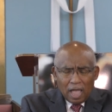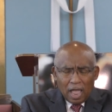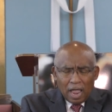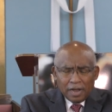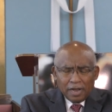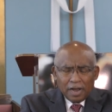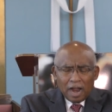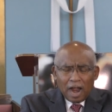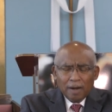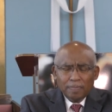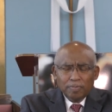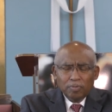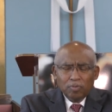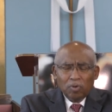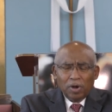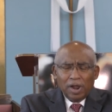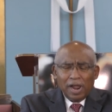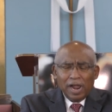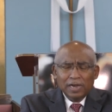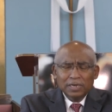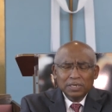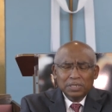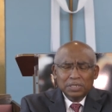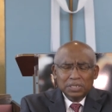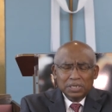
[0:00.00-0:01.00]
And our
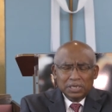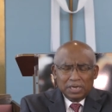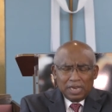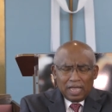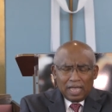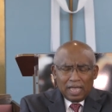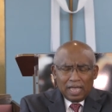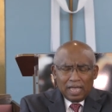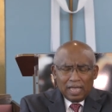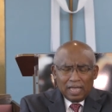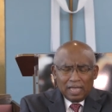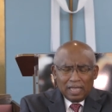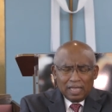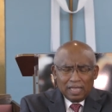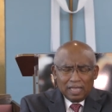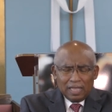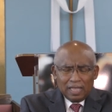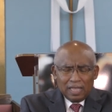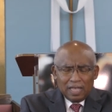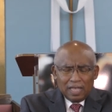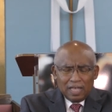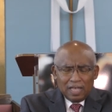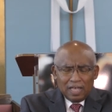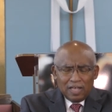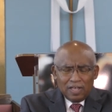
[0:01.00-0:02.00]
prayer today
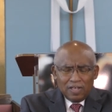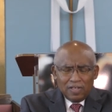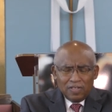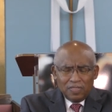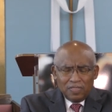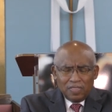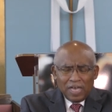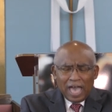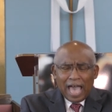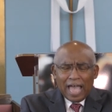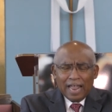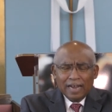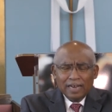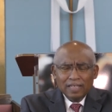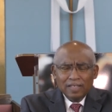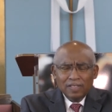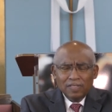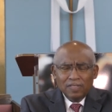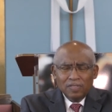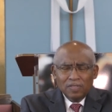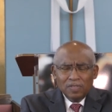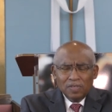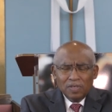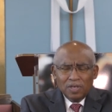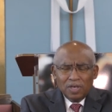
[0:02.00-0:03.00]
that
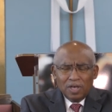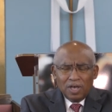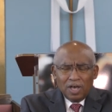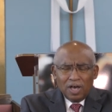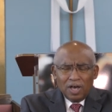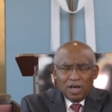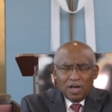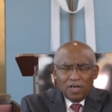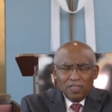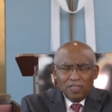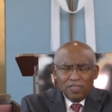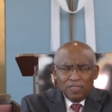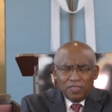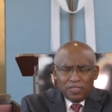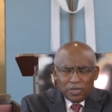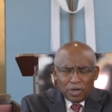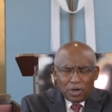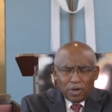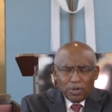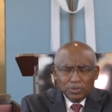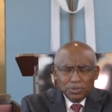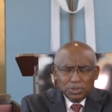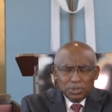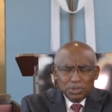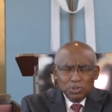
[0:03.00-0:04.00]

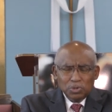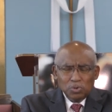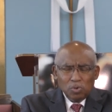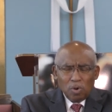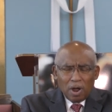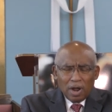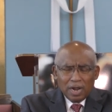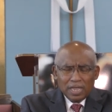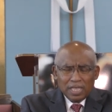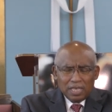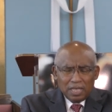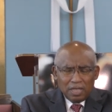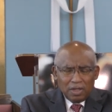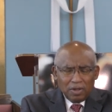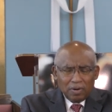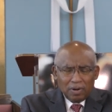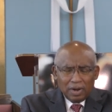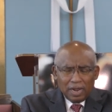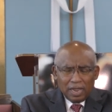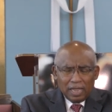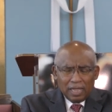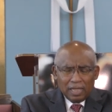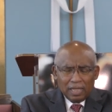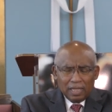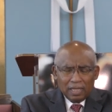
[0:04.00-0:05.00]
those who are
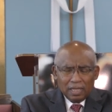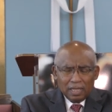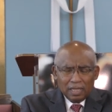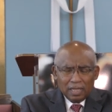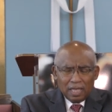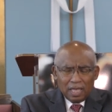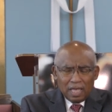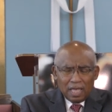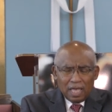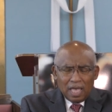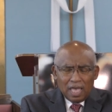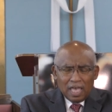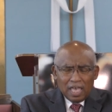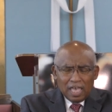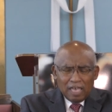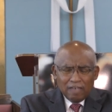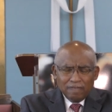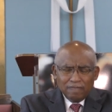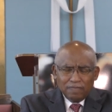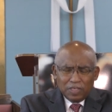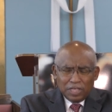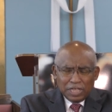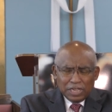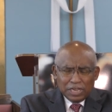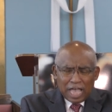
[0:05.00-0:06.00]
hearing,
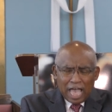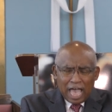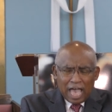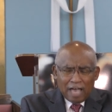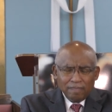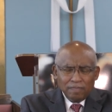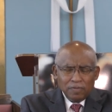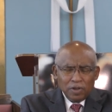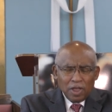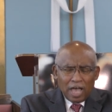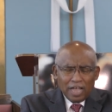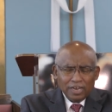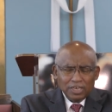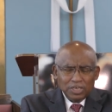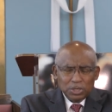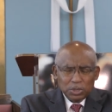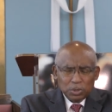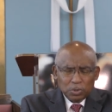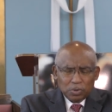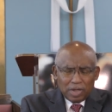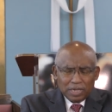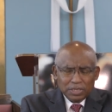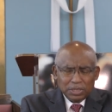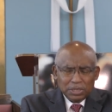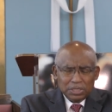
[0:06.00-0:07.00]
if they have not
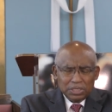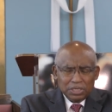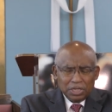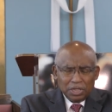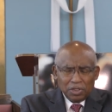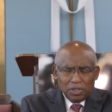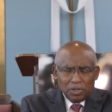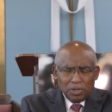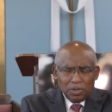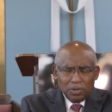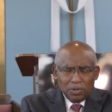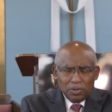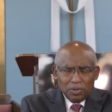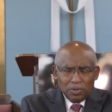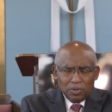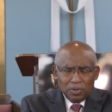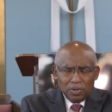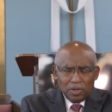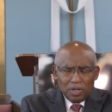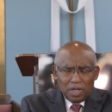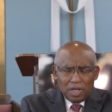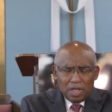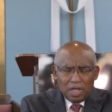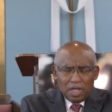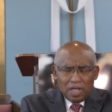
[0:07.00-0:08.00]
trusted you,
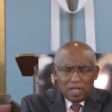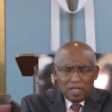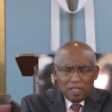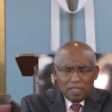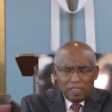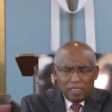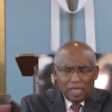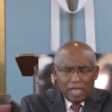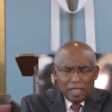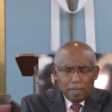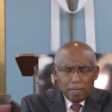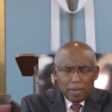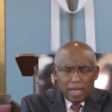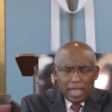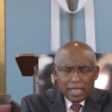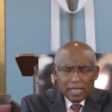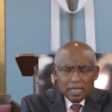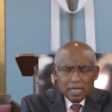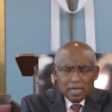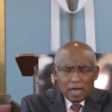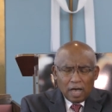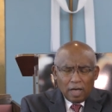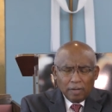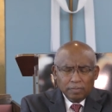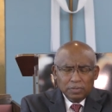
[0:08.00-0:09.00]
they may
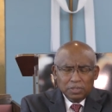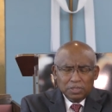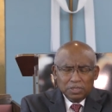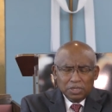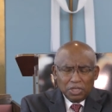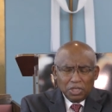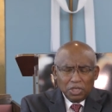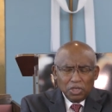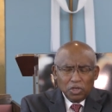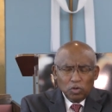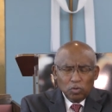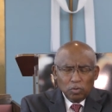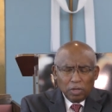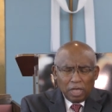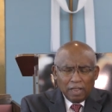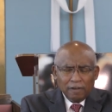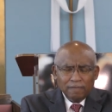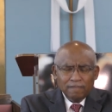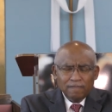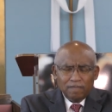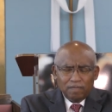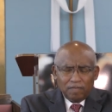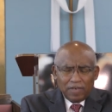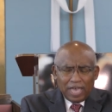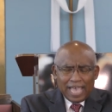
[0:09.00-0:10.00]
come to you
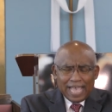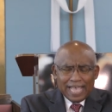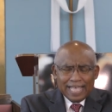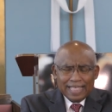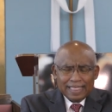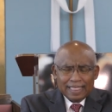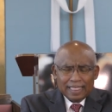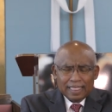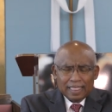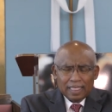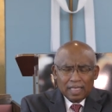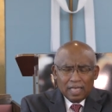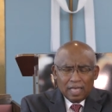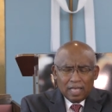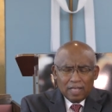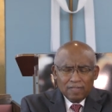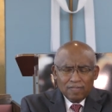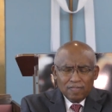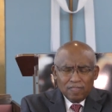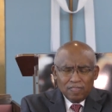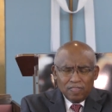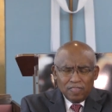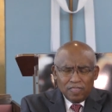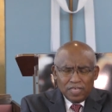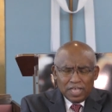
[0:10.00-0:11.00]
in faith
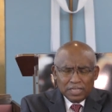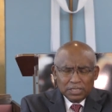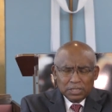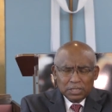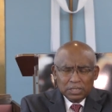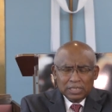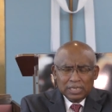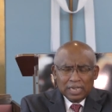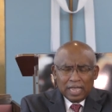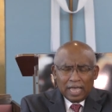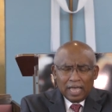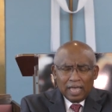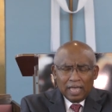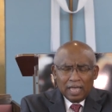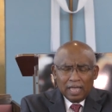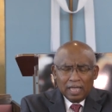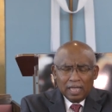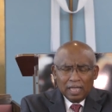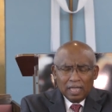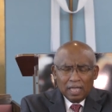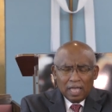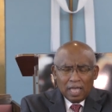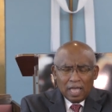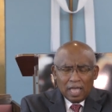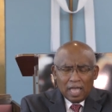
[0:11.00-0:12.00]
this day
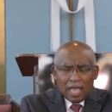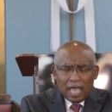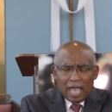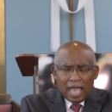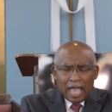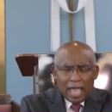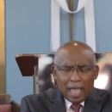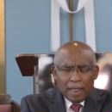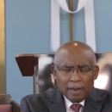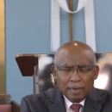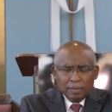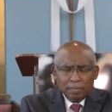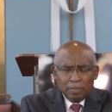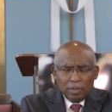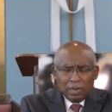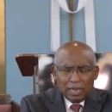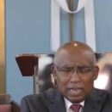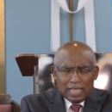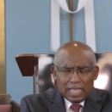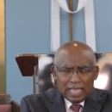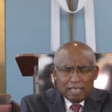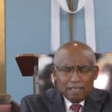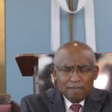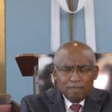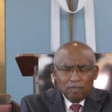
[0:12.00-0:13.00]
and
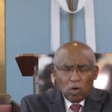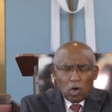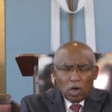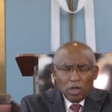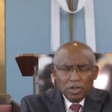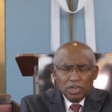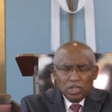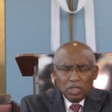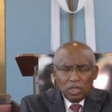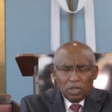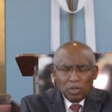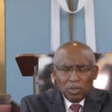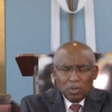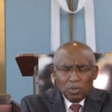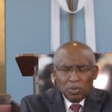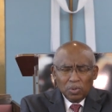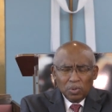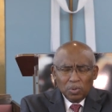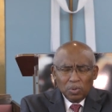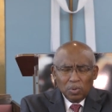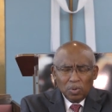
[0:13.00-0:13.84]
believe on you